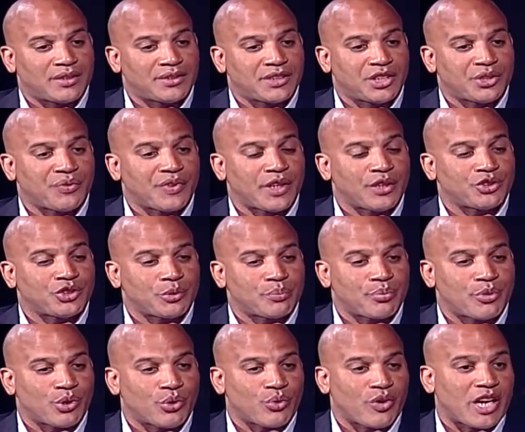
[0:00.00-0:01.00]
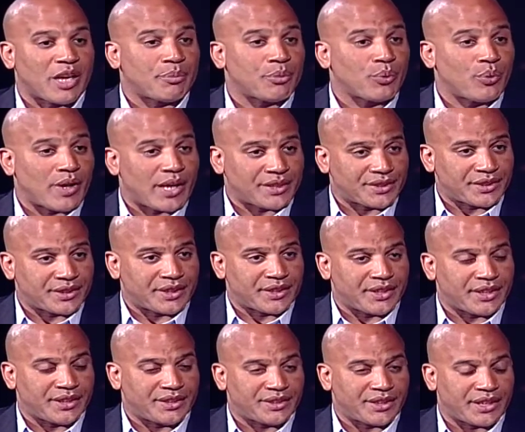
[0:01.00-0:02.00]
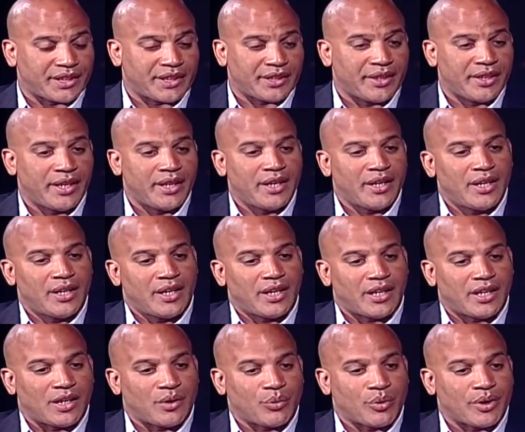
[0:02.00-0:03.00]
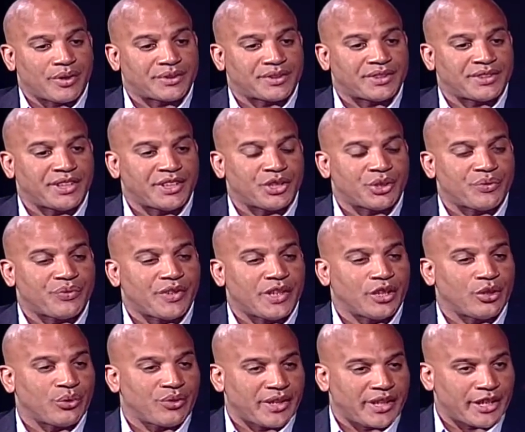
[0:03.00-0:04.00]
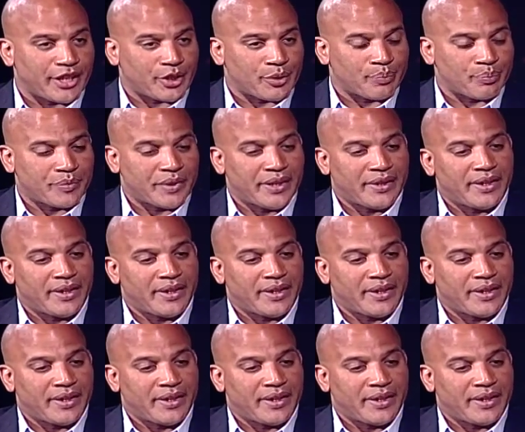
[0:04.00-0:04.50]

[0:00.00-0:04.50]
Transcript: Senior Fellowship Program in Washington, D.C., where I was a senior fellow there.